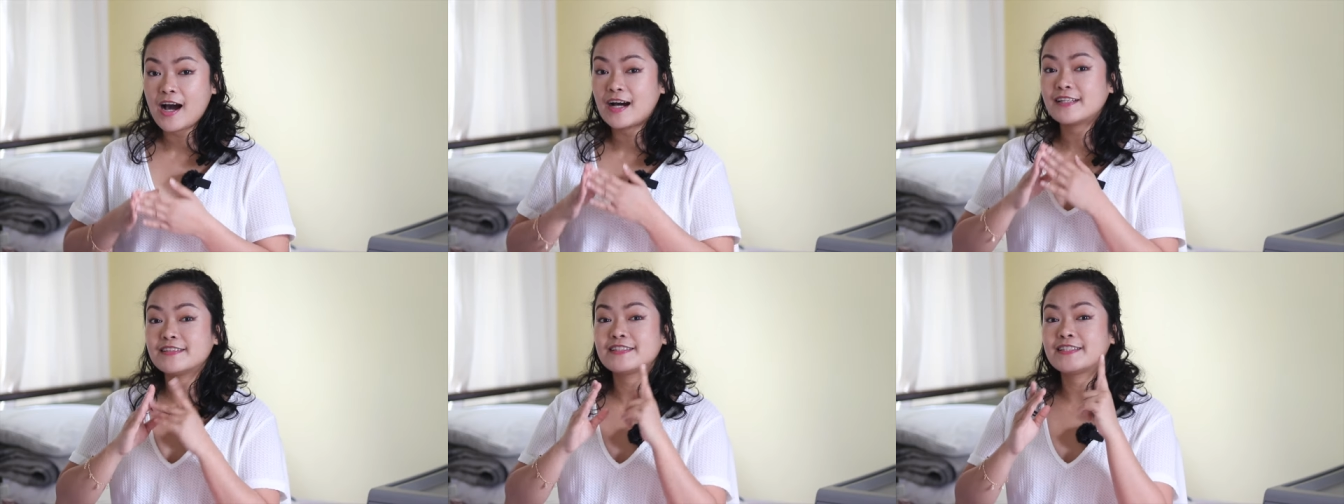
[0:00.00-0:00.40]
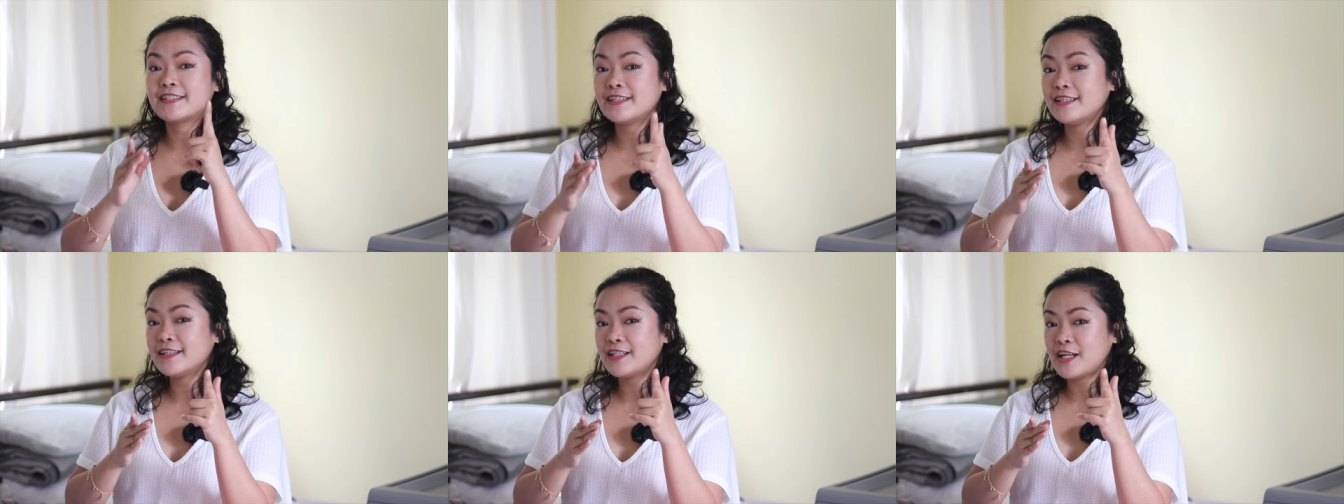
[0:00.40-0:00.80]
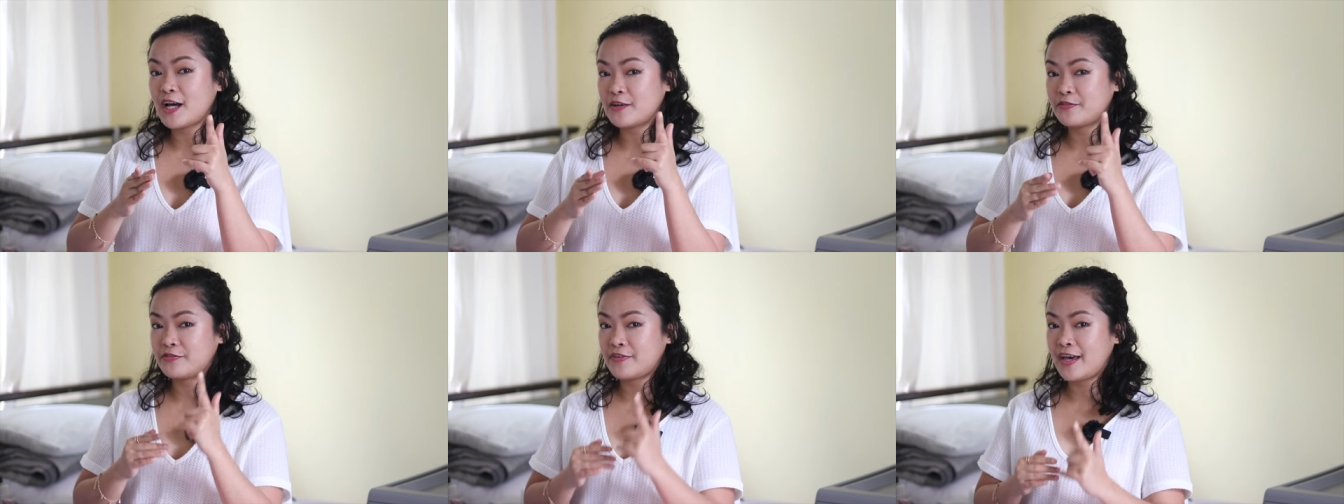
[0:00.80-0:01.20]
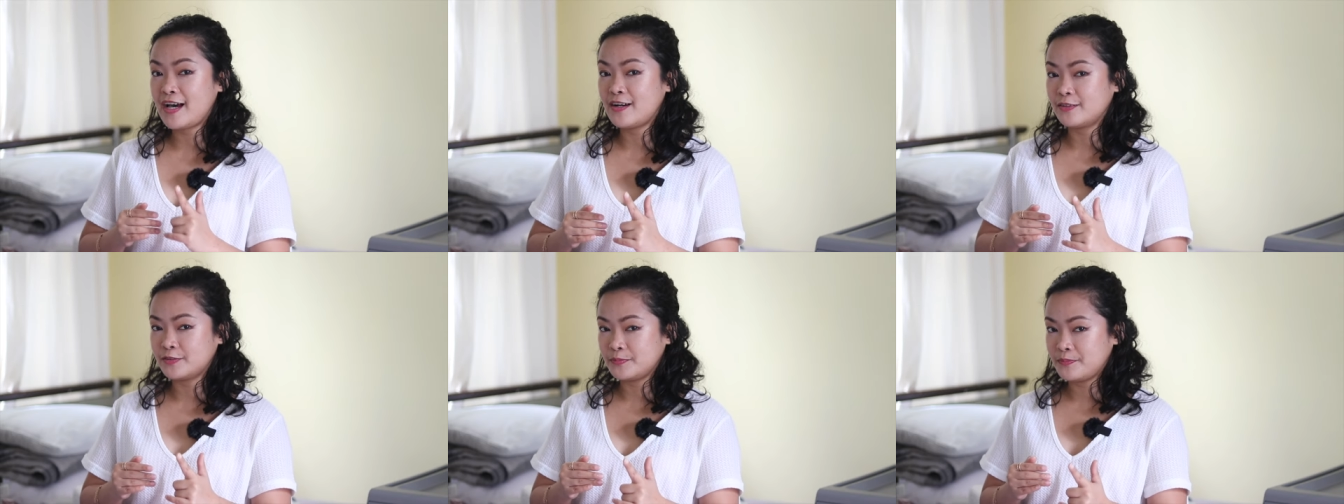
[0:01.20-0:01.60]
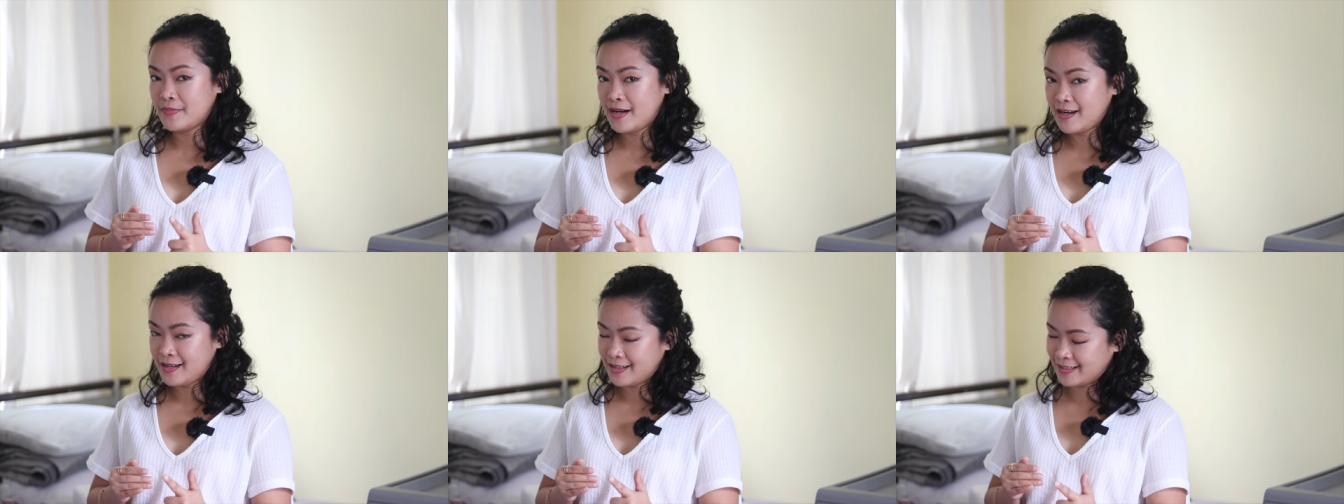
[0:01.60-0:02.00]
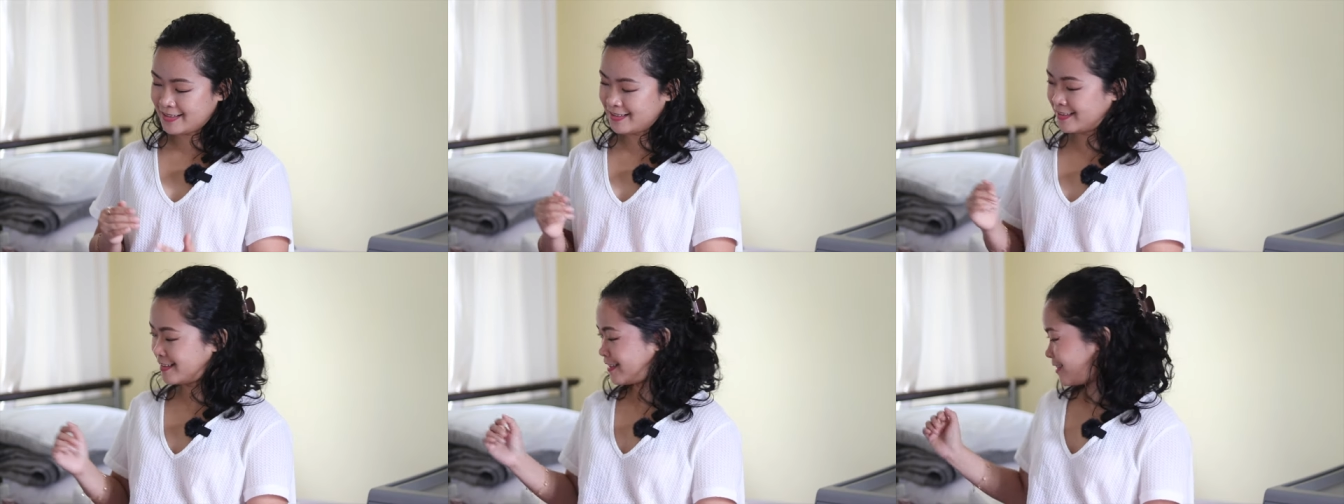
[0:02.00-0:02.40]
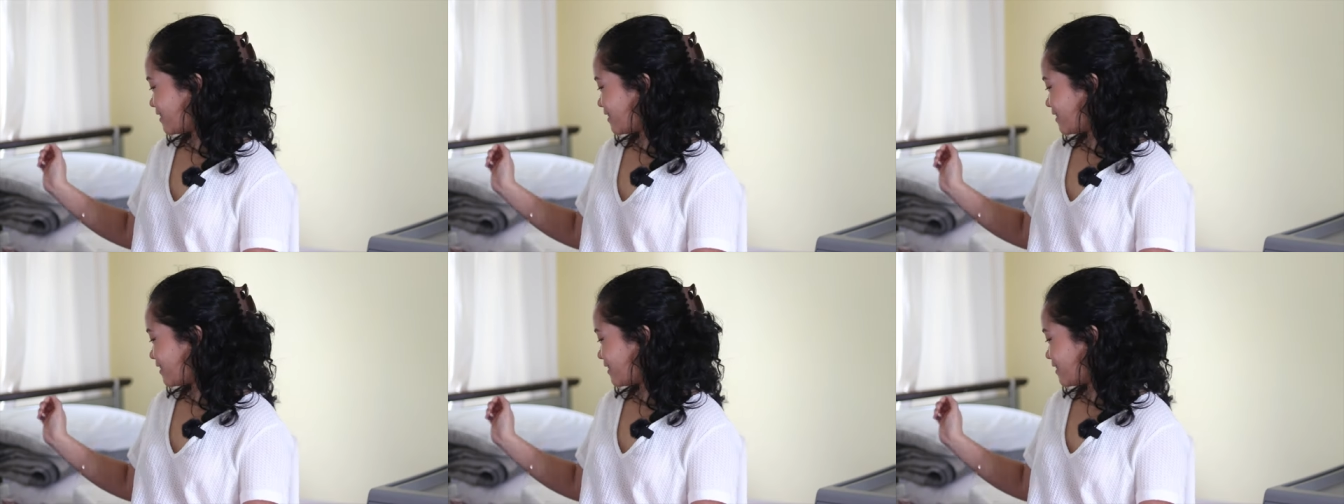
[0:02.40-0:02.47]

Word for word: Until I found my